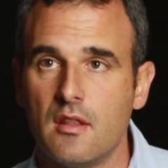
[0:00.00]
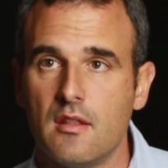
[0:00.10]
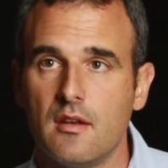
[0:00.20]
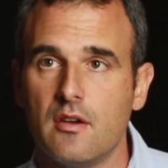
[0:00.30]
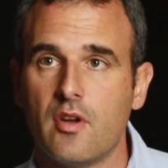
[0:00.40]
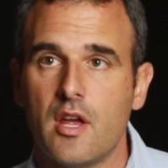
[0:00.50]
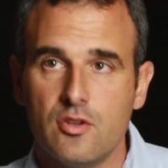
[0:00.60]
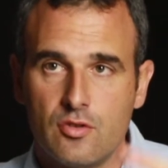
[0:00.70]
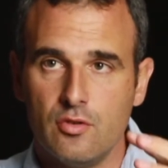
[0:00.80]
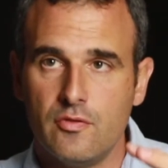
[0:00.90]
the
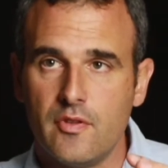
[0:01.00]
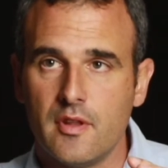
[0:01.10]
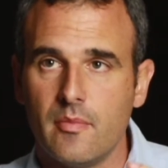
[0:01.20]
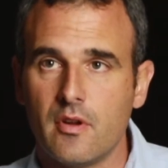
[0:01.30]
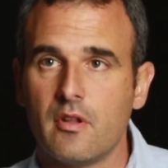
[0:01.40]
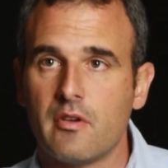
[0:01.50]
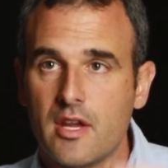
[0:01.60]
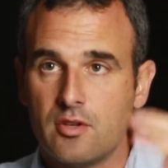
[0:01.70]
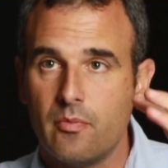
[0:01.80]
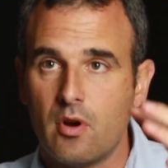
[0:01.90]
raised roof in the middle,
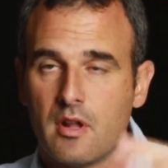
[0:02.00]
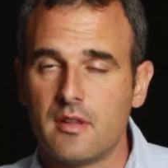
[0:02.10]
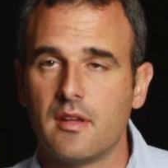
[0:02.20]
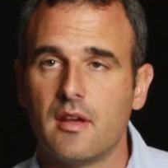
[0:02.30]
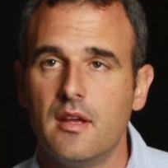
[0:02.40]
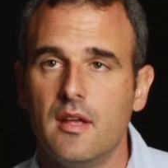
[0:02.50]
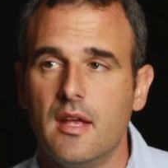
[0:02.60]
raised monitor,